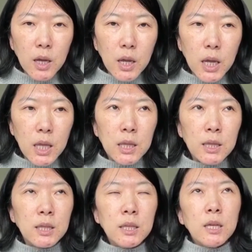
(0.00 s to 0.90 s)

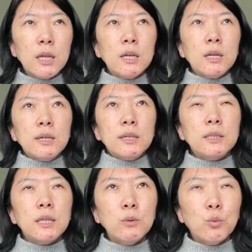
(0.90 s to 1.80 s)
And
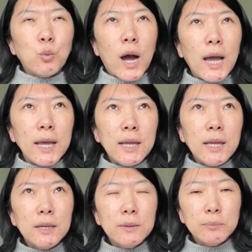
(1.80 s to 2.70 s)
then why
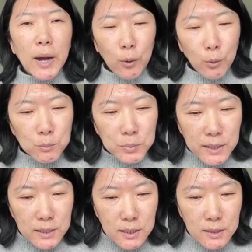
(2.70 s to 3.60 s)
my own
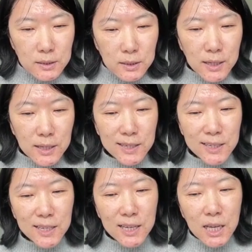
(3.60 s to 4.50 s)
business?
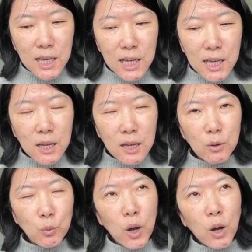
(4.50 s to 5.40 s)

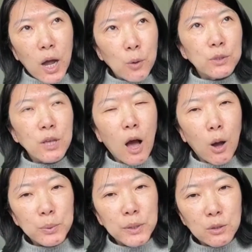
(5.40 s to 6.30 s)
While I was
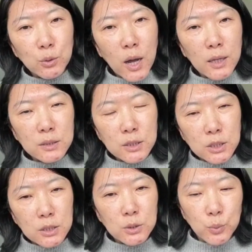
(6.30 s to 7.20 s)
hopping around,
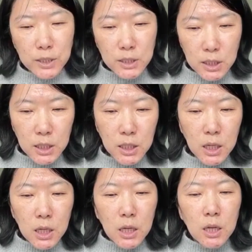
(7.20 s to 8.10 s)
switching
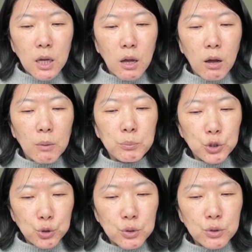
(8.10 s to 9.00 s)

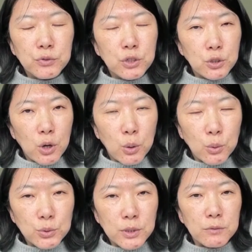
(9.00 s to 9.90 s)
between different
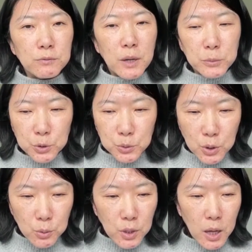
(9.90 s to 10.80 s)
roles in
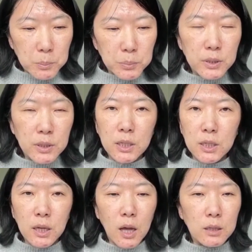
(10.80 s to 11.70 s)
pharmaceutical
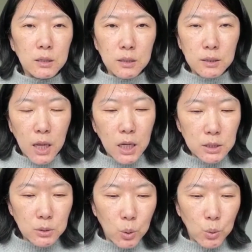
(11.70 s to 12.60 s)
company, large
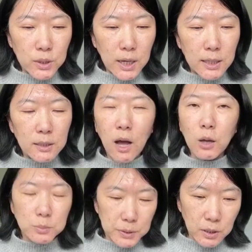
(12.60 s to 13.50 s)
organized
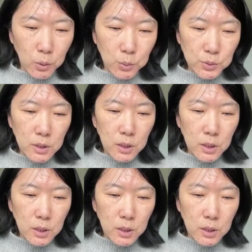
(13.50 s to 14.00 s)
hospitals,